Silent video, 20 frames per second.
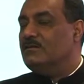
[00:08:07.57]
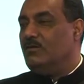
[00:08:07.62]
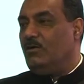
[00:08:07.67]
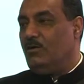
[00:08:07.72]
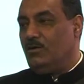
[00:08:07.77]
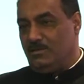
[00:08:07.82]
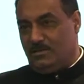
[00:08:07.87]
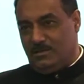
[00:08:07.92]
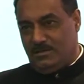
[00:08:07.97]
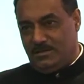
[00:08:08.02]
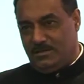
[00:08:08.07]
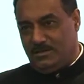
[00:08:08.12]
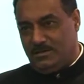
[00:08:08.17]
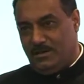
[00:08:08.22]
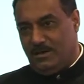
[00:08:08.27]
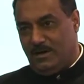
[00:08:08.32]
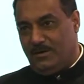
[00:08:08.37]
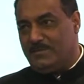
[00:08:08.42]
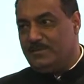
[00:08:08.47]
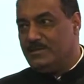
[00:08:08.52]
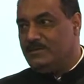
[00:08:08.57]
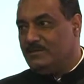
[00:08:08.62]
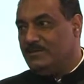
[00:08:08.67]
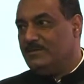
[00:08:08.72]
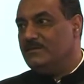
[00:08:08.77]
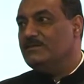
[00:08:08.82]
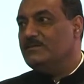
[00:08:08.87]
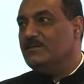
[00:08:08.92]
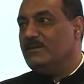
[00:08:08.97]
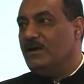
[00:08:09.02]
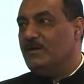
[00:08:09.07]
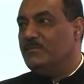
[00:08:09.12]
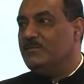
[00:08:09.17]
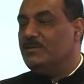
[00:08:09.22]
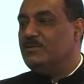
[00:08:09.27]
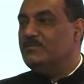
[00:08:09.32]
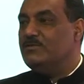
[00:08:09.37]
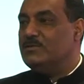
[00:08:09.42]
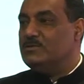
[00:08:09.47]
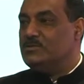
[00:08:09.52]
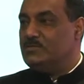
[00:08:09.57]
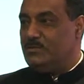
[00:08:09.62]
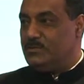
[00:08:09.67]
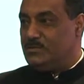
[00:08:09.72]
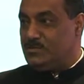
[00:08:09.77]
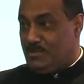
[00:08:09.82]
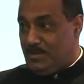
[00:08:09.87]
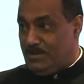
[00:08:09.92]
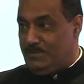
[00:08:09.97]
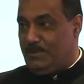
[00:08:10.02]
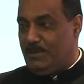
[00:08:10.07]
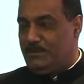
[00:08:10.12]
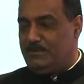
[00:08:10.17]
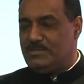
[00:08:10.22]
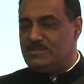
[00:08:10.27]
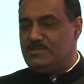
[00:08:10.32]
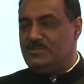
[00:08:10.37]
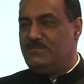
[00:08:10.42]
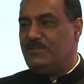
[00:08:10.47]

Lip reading: on the Indian Army, which was republished,